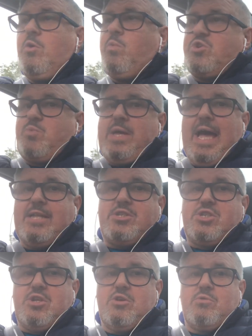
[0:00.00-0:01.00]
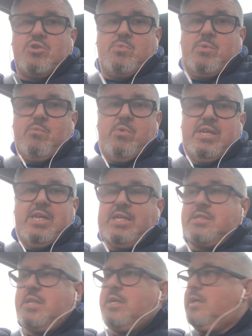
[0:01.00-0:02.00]
which we had to do because we
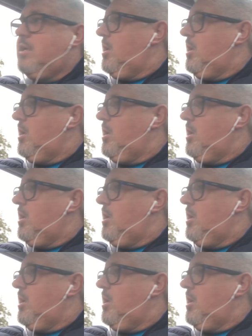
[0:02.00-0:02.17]
need the